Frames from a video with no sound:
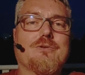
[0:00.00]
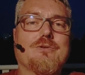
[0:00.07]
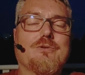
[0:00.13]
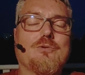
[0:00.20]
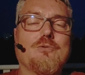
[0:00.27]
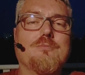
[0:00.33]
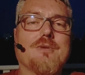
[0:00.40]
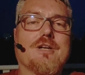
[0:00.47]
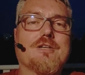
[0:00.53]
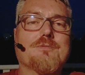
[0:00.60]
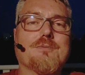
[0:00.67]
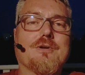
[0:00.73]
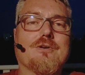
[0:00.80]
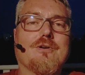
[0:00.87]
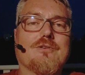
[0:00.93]
too much
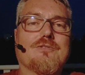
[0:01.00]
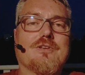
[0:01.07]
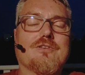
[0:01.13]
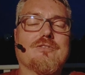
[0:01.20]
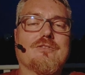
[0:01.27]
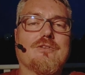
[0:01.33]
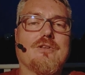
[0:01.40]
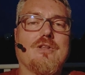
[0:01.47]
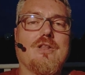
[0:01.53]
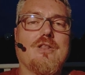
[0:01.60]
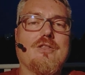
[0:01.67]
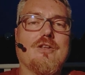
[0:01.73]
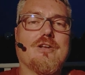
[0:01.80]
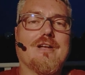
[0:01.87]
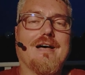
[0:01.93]
because it's
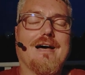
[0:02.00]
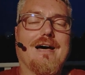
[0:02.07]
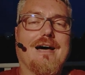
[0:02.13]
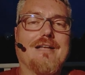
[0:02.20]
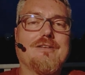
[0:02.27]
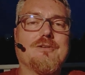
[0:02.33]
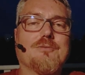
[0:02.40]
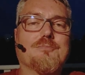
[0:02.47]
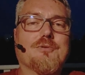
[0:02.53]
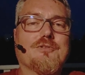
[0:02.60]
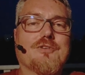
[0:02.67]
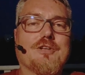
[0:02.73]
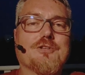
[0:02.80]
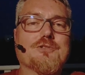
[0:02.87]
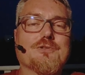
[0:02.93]
not
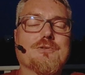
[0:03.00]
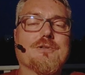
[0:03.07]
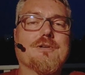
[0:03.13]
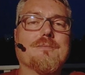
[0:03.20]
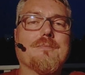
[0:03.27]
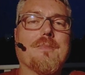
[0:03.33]
100% sure,